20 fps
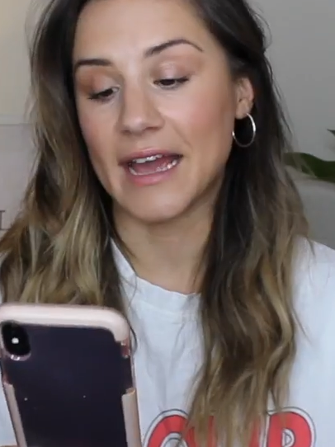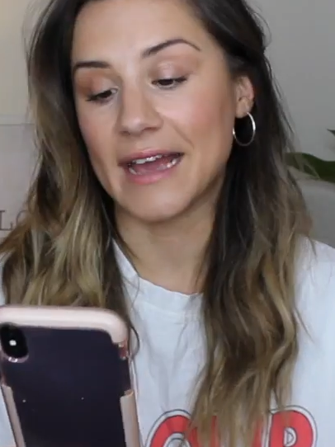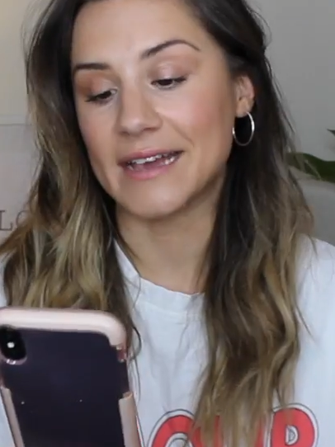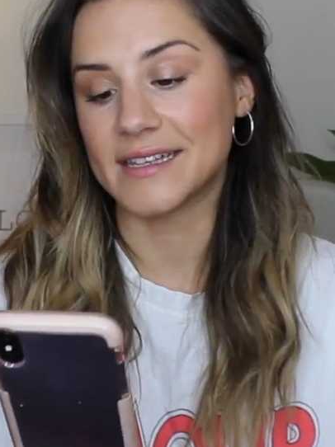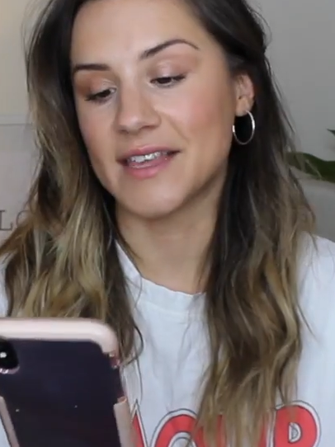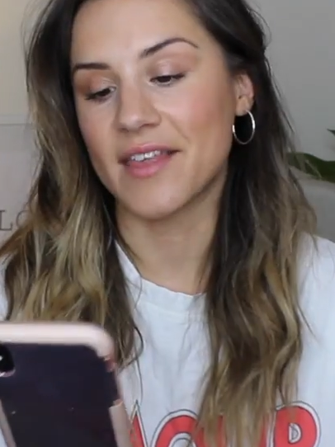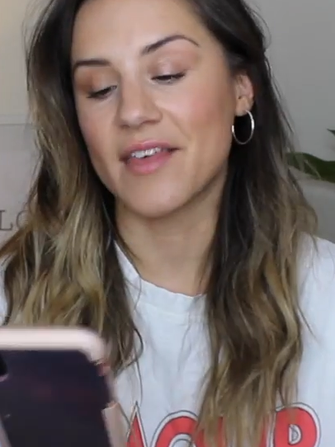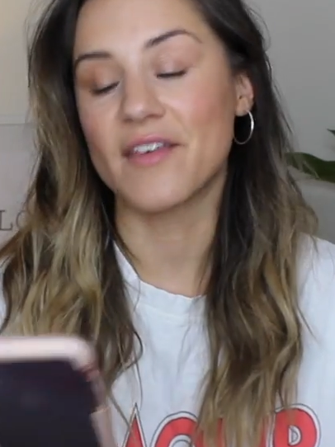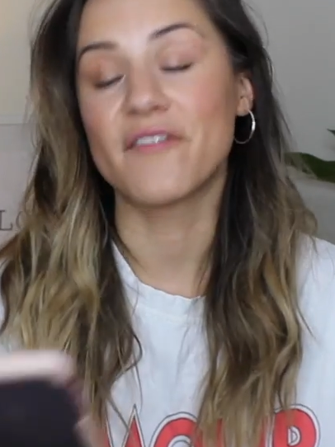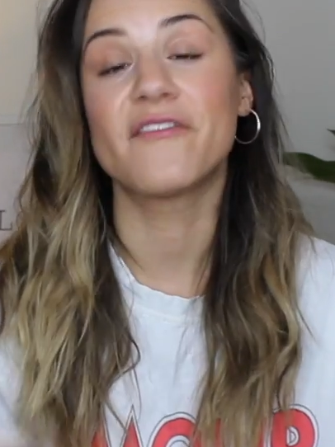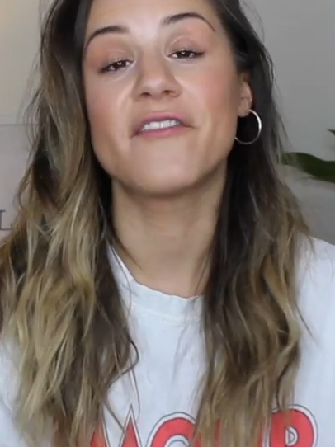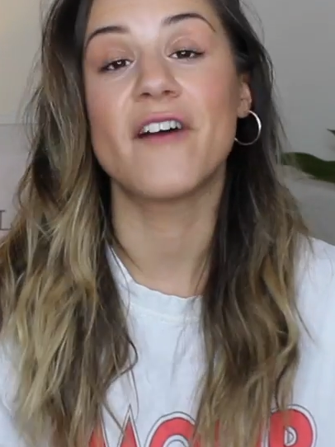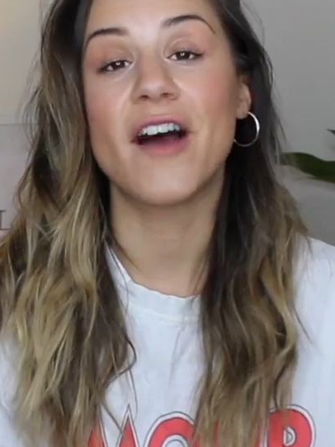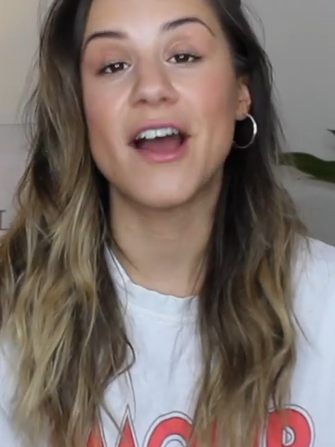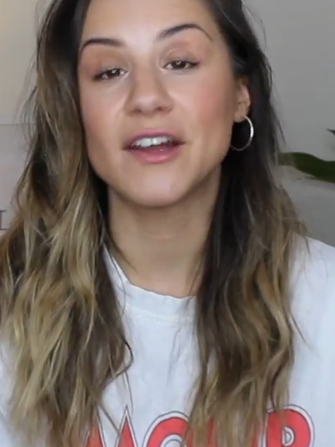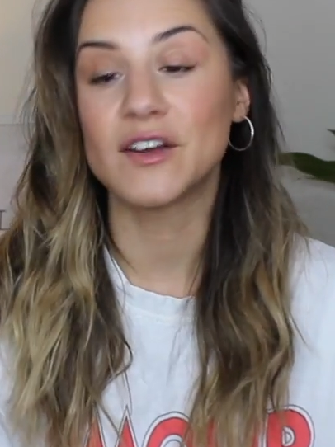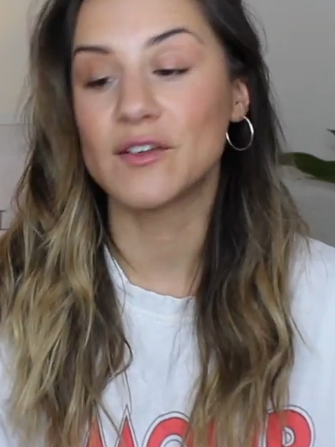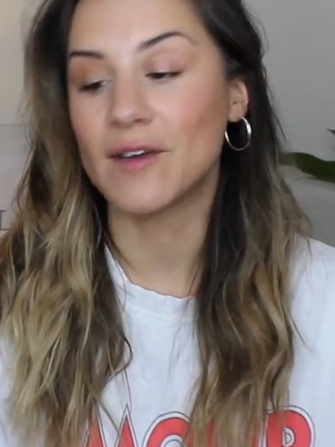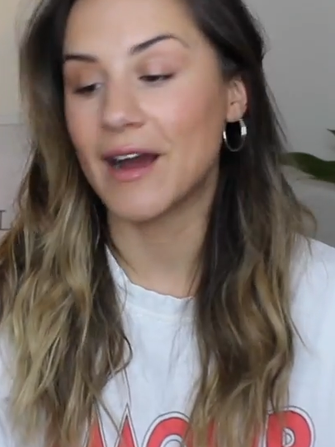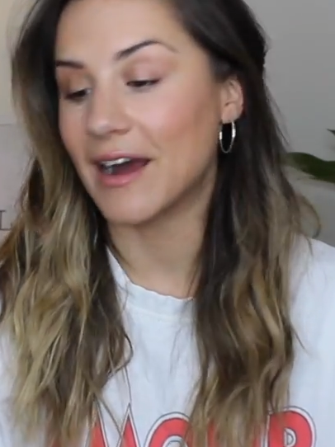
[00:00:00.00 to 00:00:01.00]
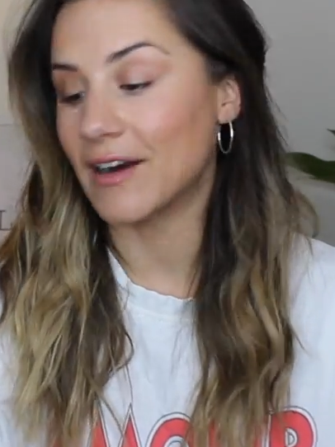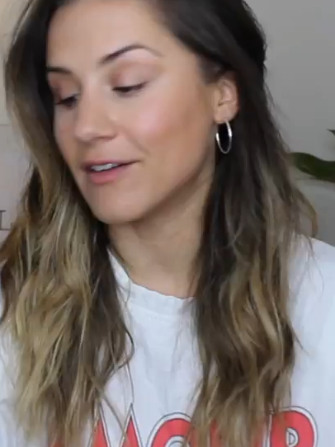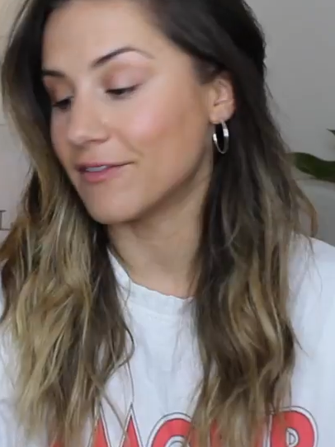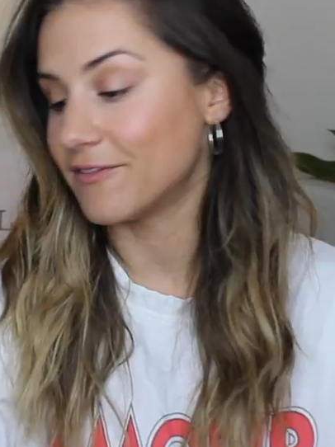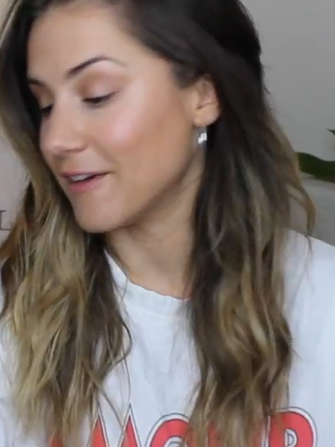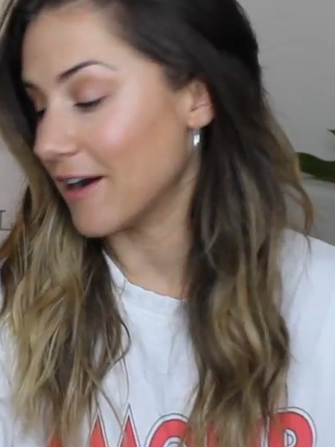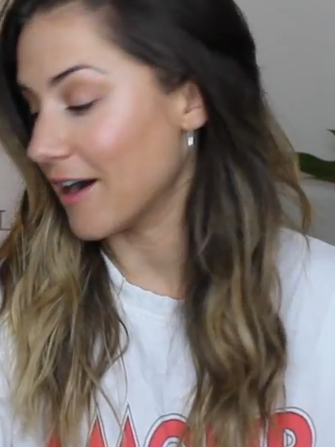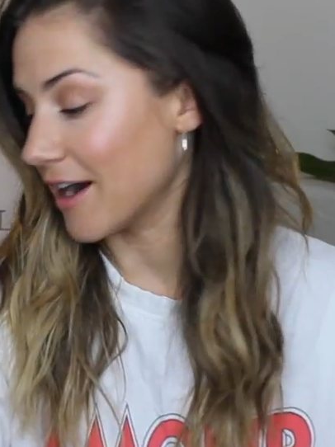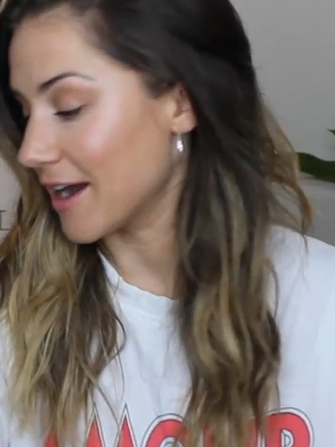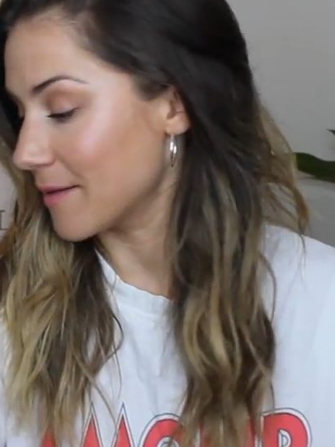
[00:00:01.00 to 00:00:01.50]
Okay, so the final
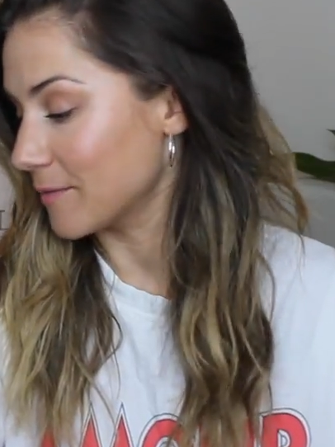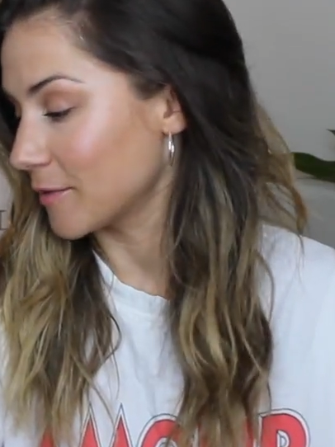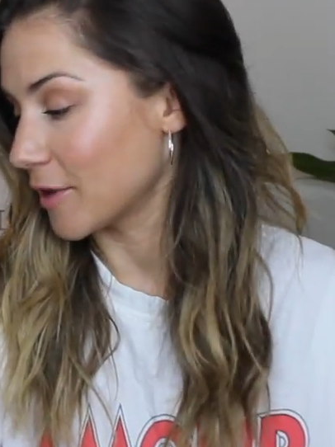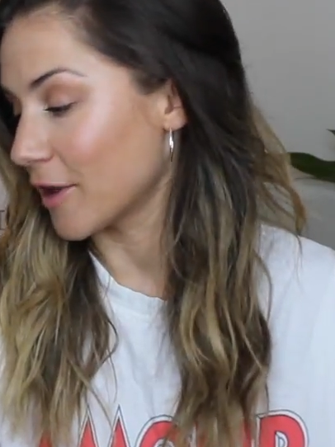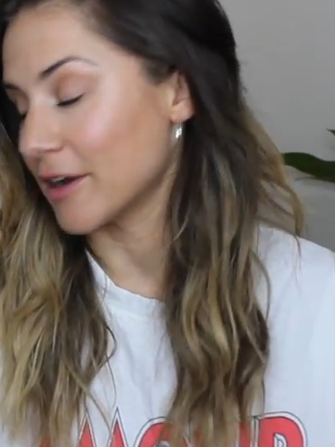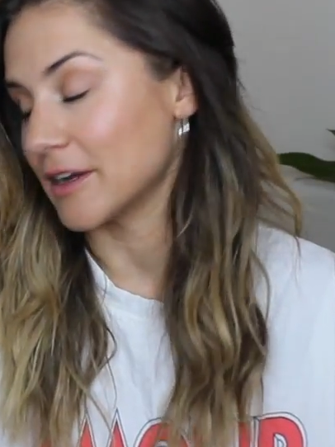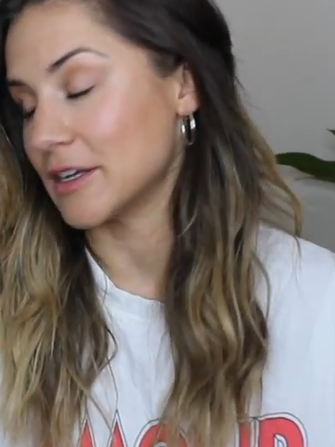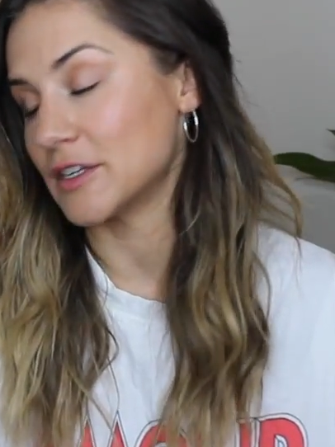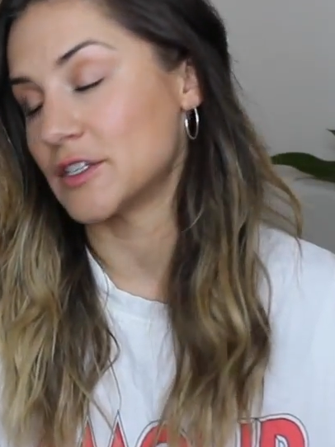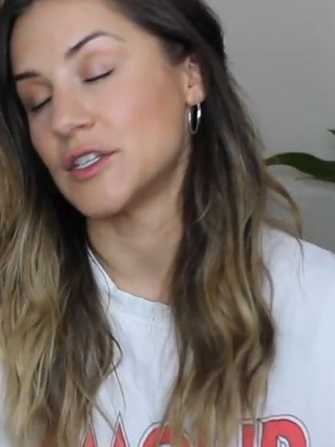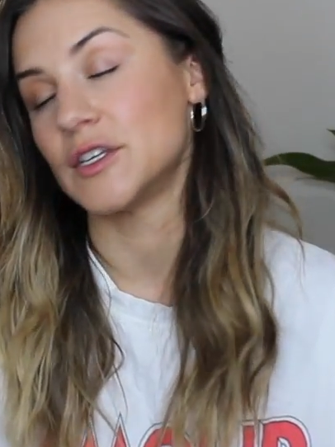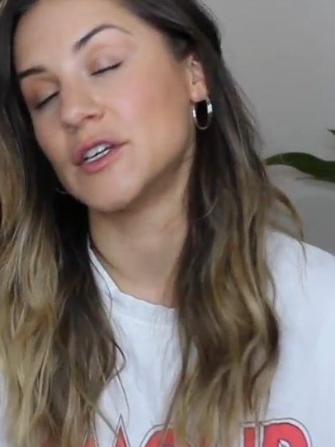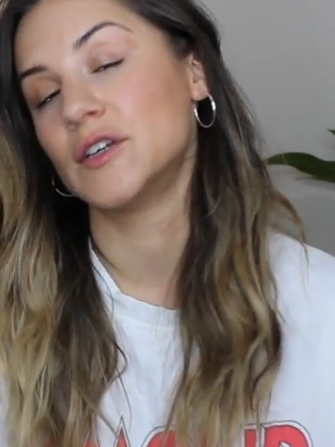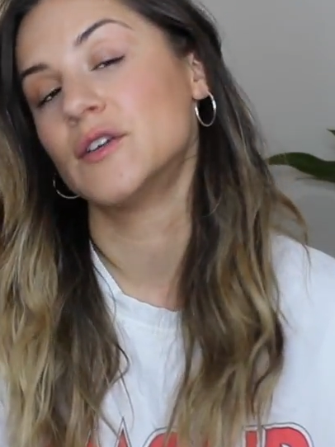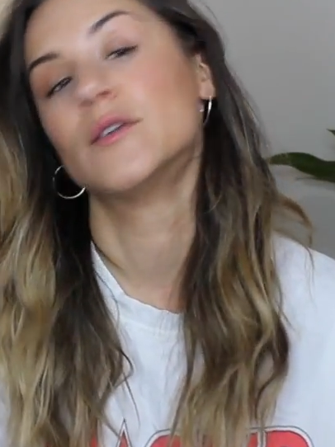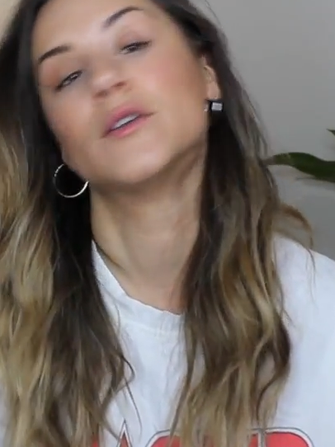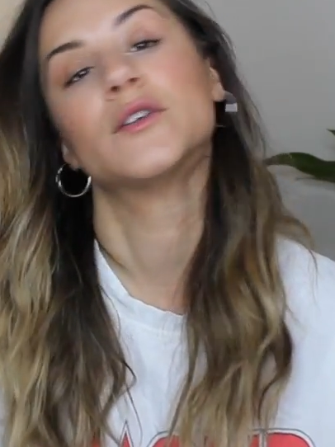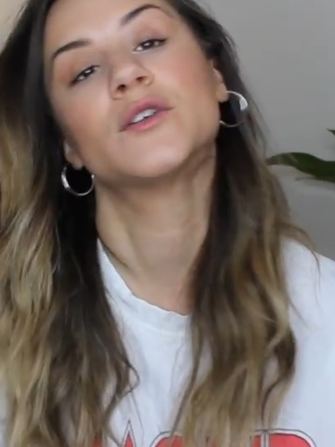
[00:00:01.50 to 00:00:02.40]
outfit I am going to